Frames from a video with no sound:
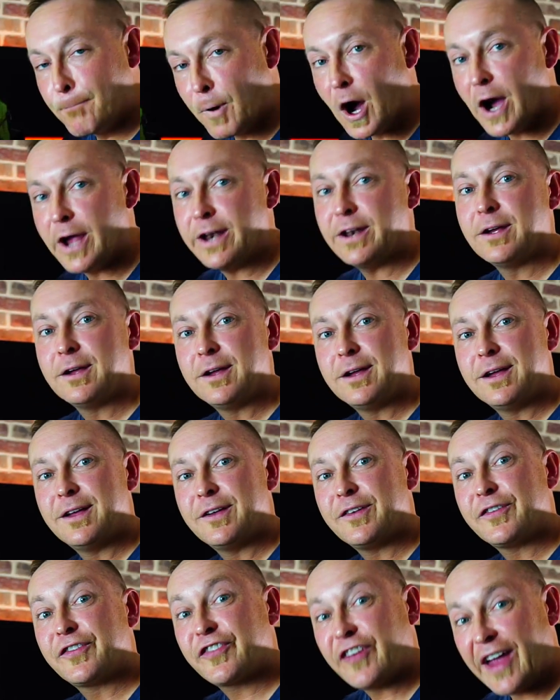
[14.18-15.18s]
but
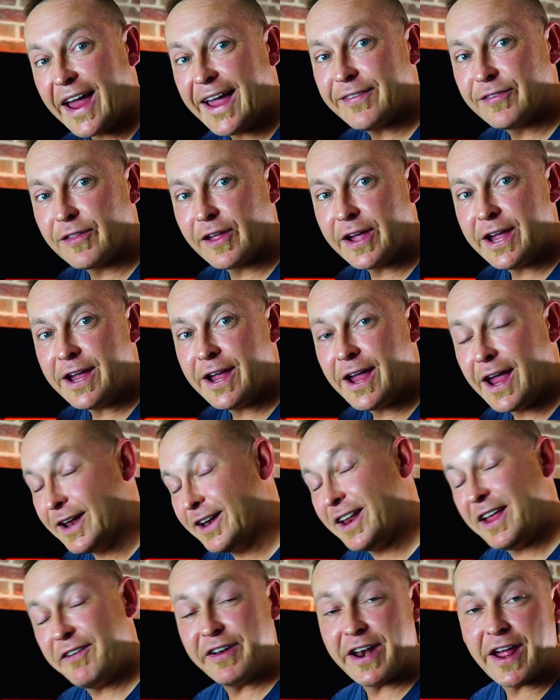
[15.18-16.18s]
sadly,
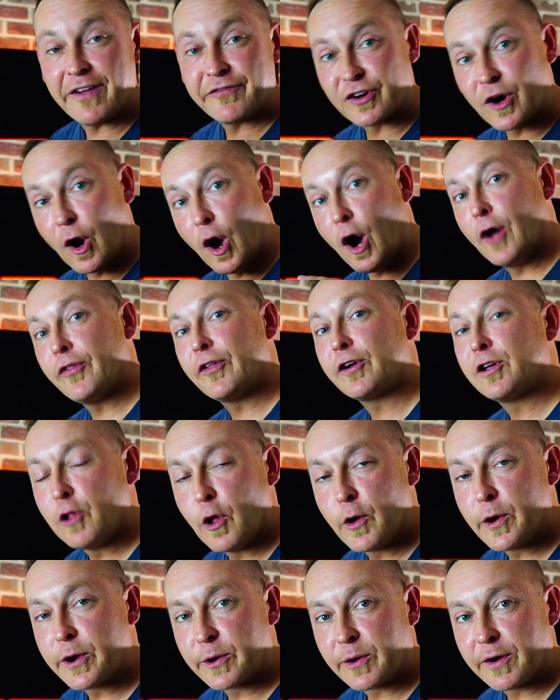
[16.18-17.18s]
and even after all the
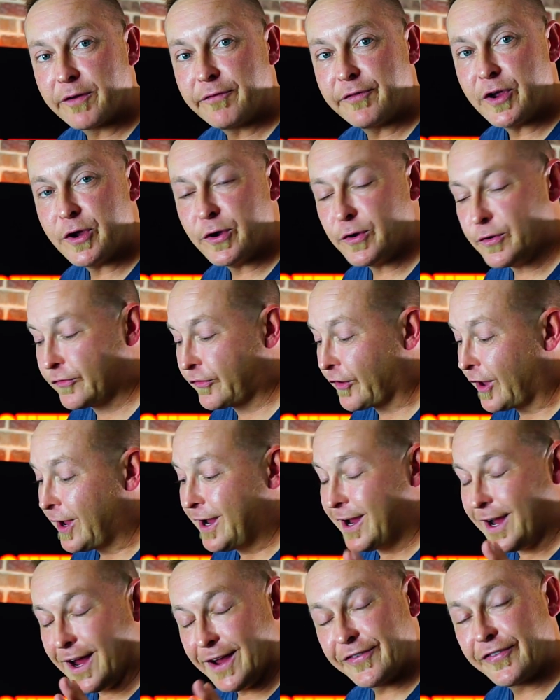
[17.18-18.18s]
glowing reviews,
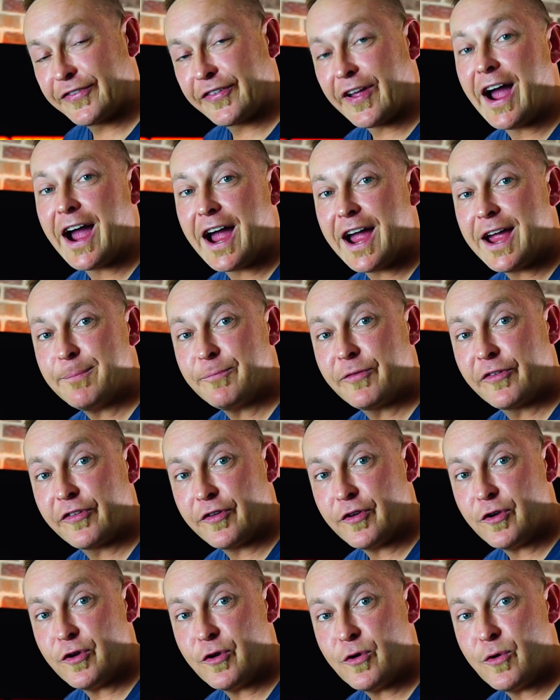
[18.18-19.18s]
it's time
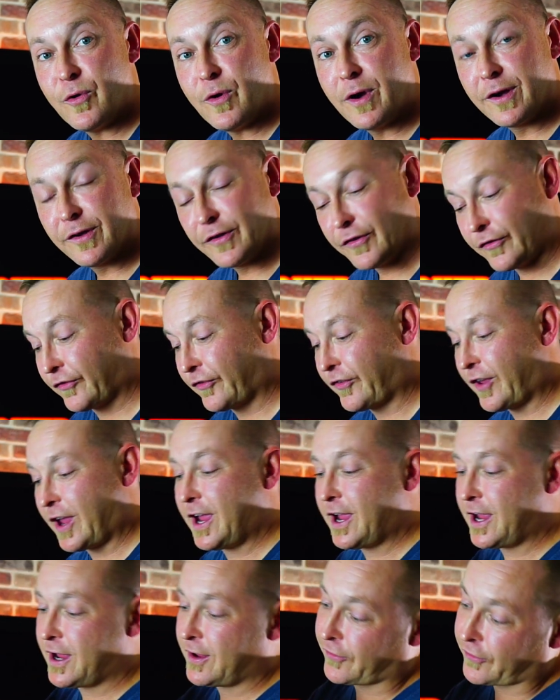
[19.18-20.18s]
to
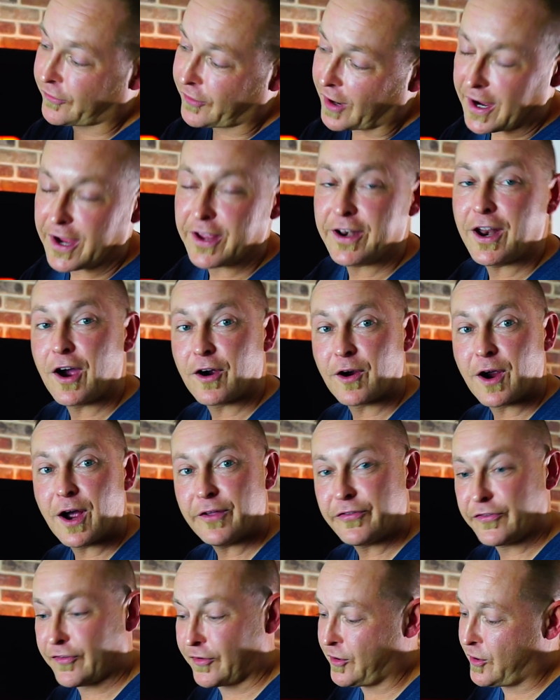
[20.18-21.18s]
say
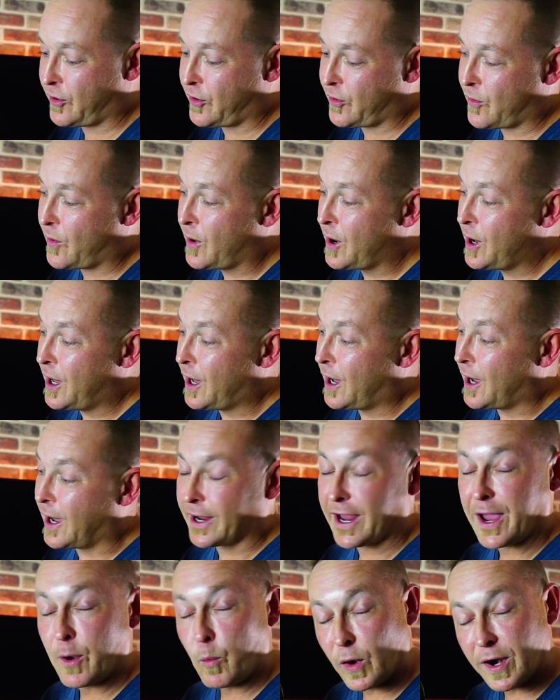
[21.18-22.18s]
sayonara to,
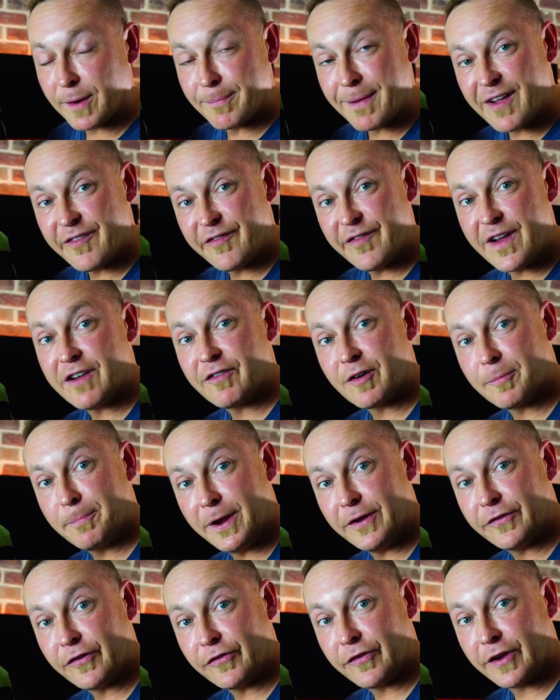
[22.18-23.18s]
again, one of my favorite
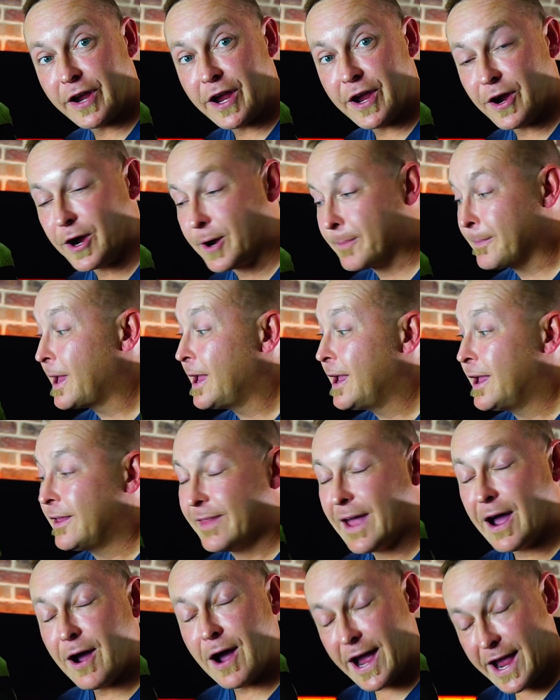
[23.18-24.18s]
pieces of gear.
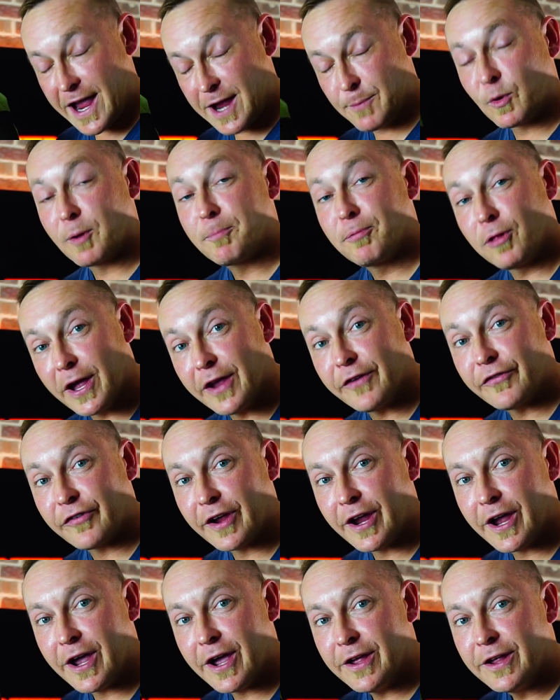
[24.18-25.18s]
Now I am
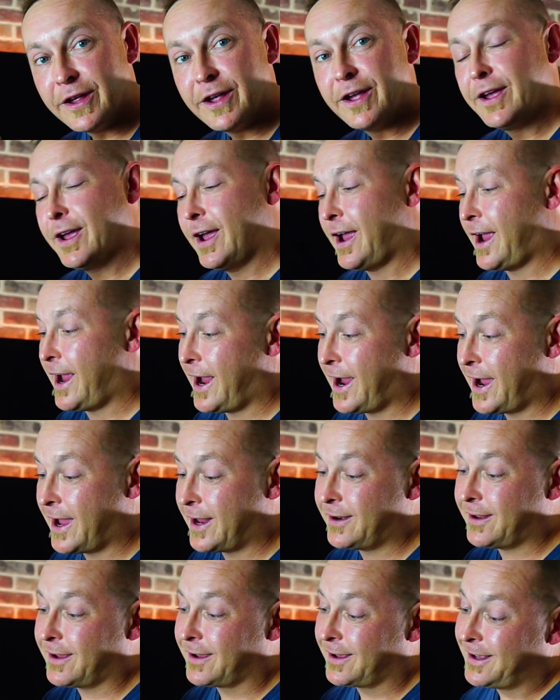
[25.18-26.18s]
replacing it,
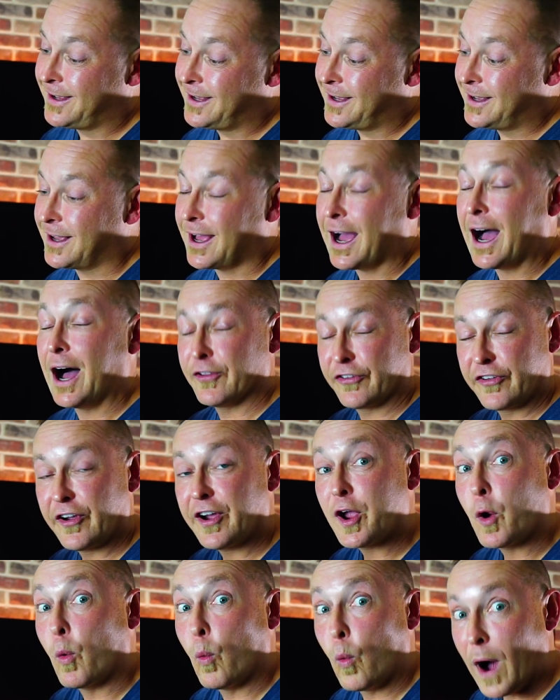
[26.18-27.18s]
and I'll tell
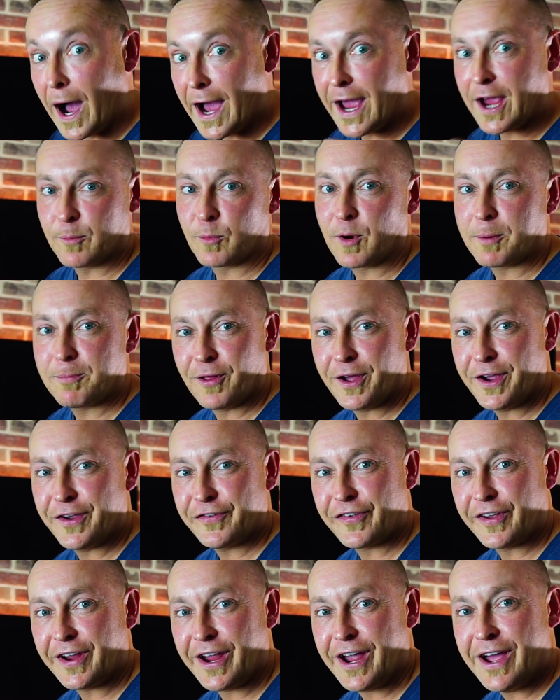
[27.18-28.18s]
you why I'm
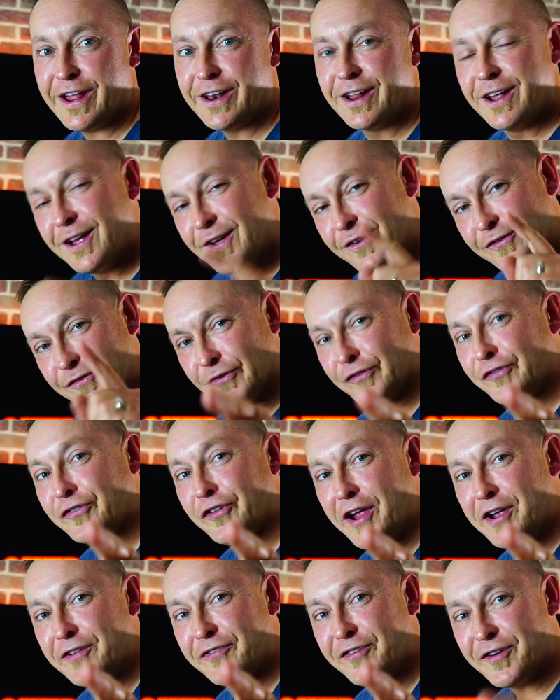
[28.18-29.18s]
replacing it, so
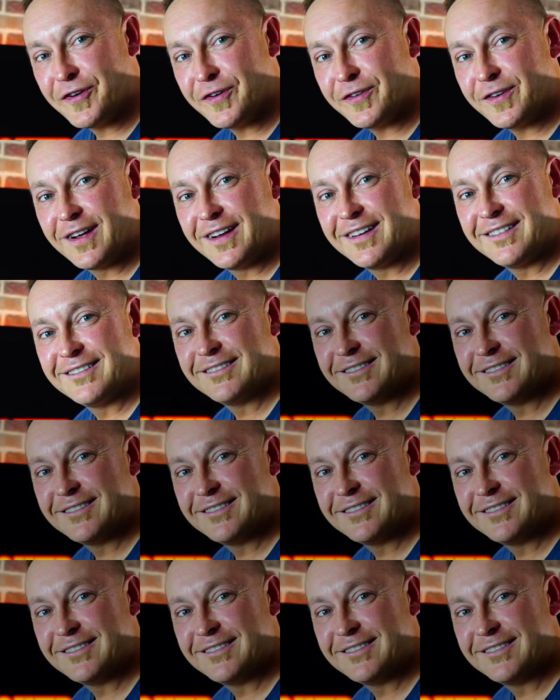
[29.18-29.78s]
stay tuned.